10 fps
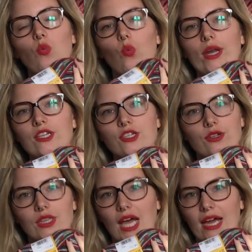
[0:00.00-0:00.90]

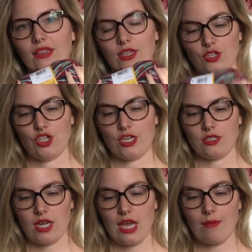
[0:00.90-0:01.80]
winter line that
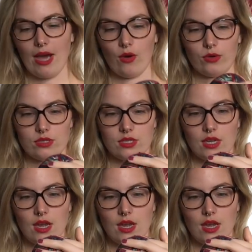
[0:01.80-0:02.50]
just came out.